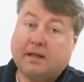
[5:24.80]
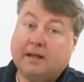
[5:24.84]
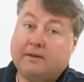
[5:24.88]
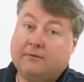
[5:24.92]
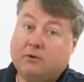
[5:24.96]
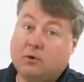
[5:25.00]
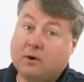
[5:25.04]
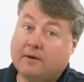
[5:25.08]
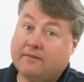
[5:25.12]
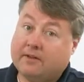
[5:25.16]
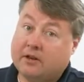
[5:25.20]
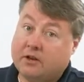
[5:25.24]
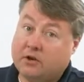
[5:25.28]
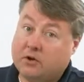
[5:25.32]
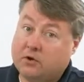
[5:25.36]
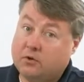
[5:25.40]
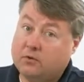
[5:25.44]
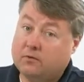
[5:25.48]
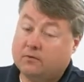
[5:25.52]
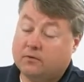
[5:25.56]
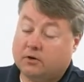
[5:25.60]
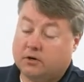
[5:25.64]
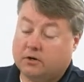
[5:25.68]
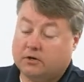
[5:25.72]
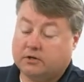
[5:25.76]
If you have a
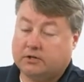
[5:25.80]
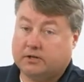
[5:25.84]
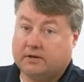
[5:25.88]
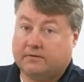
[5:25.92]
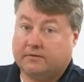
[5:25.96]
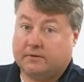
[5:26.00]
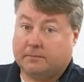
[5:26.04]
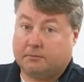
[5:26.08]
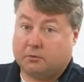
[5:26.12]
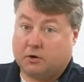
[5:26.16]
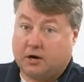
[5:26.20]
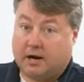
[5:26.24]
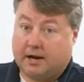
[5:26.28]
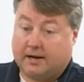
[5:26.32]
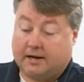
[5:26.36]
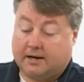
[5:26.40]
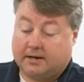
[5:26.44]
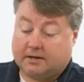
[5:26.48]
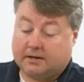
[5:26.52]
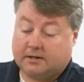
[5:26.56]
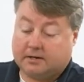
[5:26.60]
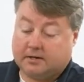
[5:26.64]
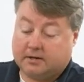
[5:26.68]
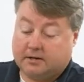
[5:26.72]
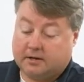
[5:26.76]
new version of the
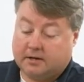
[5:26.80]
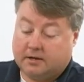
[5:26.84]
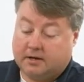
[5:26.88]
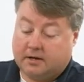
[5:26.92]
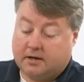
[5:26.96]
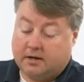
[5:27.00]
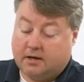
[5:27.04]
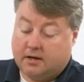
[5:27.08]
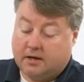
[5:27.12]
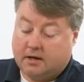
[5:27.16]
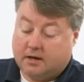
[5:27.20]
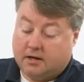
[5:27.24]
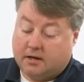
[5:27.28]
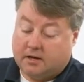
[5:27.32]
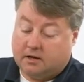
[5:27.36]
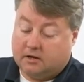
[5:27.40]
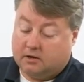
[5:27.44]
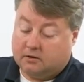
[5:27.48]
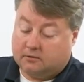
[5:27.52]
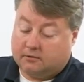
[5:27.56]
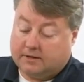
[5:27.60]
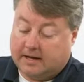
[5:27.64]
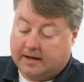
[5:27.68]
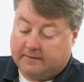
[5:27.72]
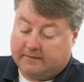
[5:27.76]
product,
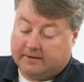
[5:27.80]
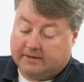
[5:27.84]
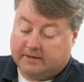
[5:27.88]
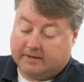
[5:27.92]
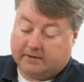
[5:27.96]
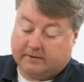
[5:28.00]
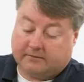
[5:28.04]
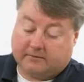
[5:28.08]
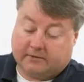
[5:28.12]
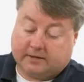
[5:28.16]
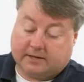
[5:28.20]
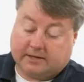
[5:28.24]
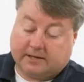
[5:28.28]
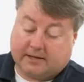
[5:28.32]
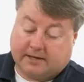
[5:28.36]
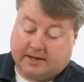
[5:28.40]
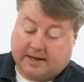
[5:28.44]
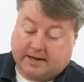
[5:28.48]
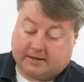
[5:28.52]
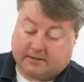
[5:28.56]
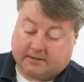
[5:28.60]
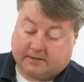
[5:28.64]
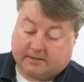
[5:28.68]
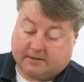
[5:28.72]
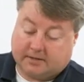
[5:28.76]
you'll have a different
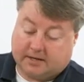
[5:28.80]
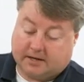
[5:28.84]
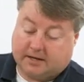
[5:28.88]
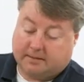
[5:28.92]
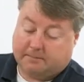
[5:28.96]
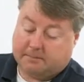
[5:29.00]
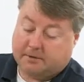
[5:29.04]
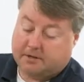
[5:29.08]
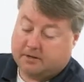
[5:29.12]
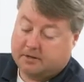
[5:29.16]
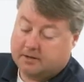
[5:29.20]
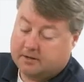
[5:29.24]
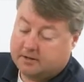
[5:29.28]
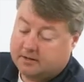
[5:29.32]
connector type.